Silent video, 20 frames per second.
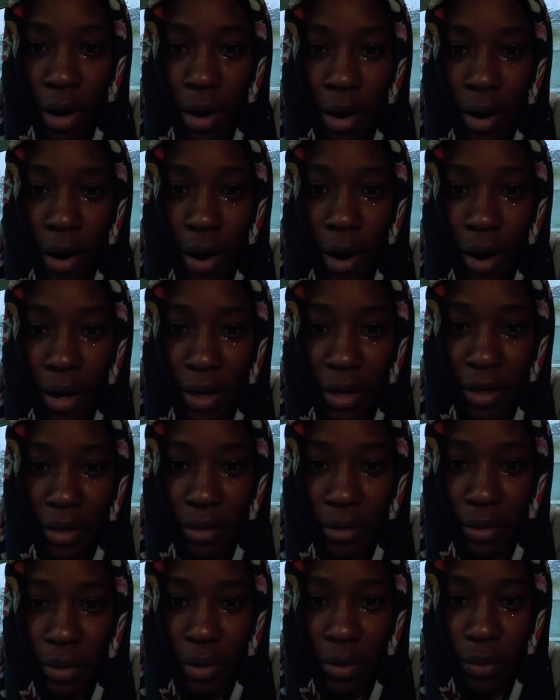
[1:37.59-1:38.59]

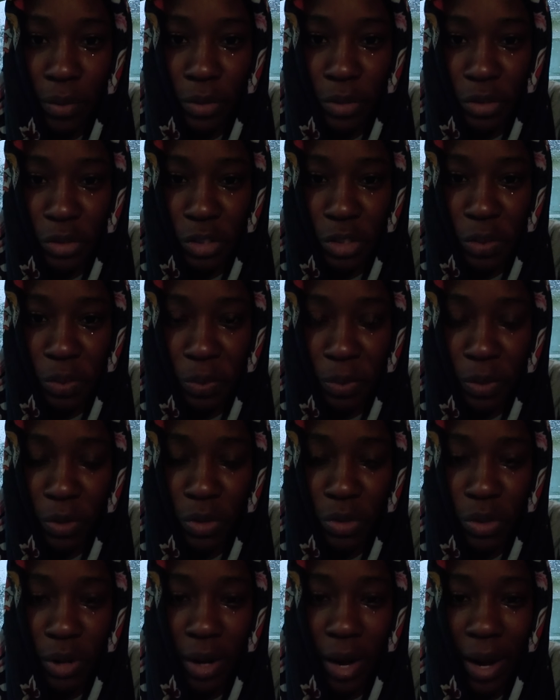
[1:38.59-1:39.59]
hearken with your
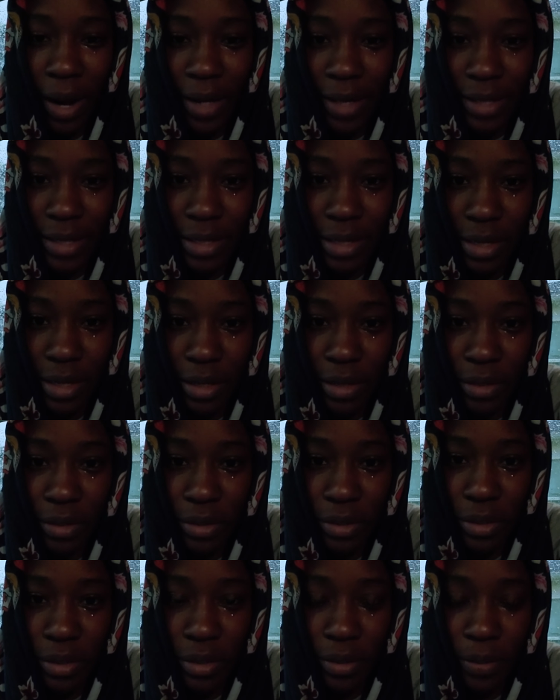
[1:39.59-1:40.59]
spiritual eyes and
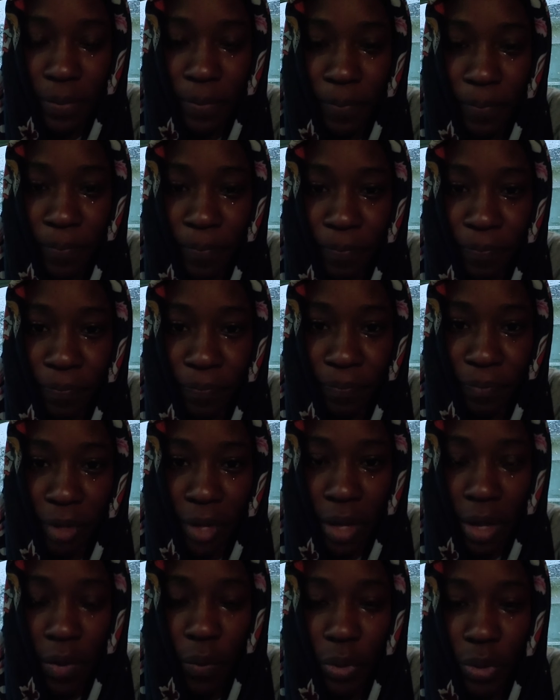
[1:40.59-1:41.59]
ears
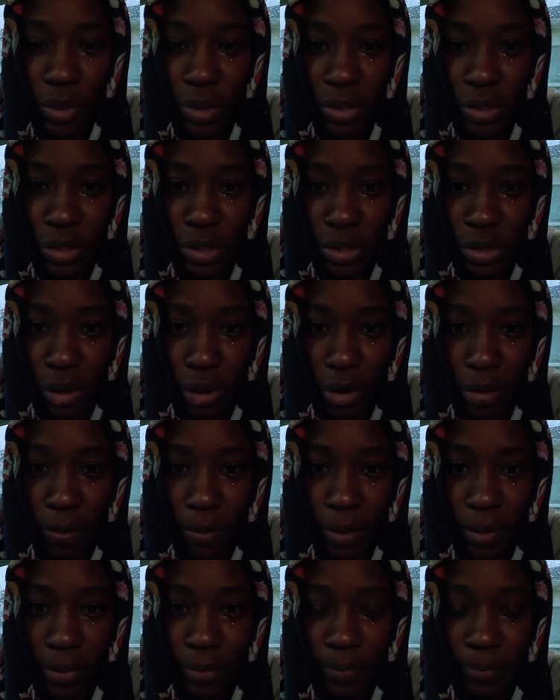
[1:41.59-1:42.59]
and with
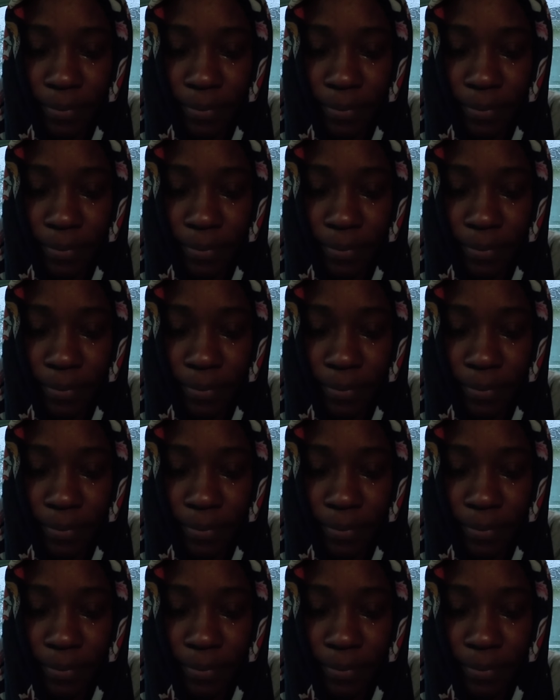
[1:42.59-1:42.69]
discernment